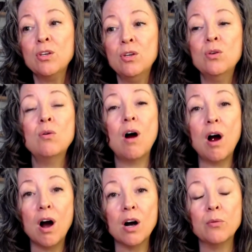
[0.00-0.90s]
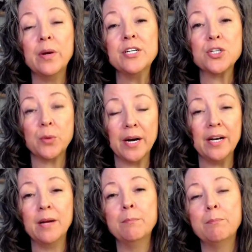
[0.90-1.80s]
You are
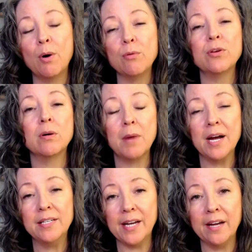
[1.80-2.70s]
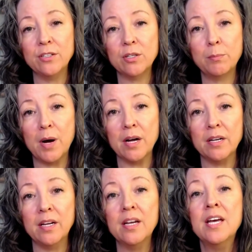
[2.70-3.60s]
retraining both your mind and your
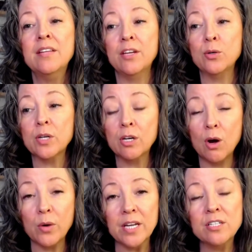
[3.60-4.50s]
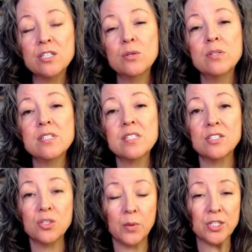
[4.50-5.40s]
body, that you can go into a
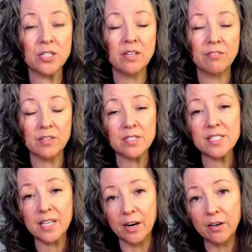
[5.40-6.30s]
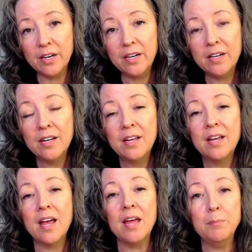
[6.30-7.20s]
situation that feels scary
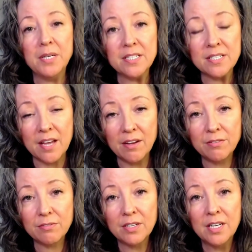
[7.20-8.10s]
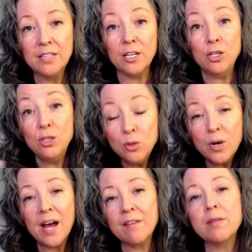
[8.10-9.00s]
and be safe, that
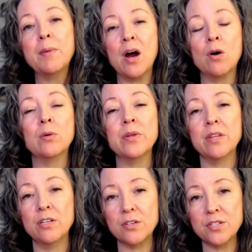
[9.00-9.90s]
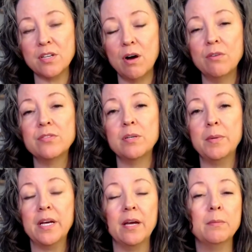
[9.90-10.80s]
you have the power within yourself to
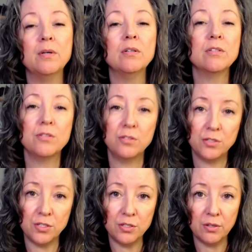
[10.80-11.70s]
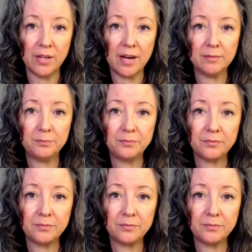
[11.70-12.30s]
be able to do that.